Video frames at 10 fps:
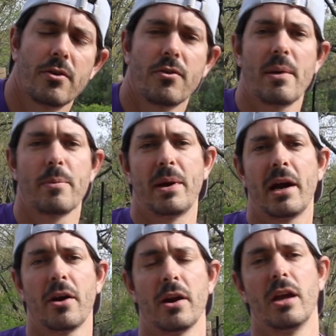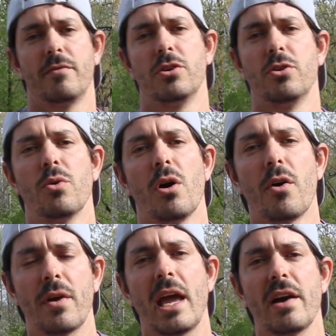grab a pair. If you
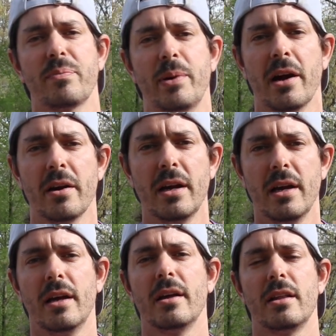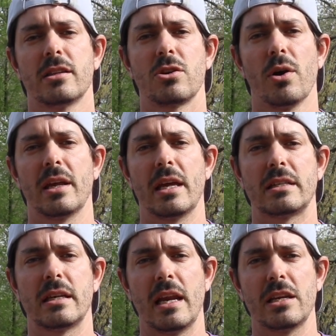already have a pair, let's go ahead and get
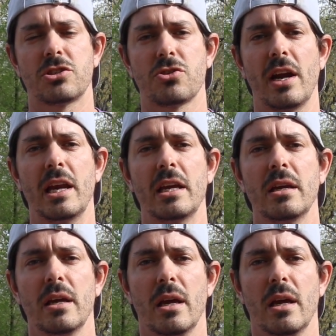to today's training.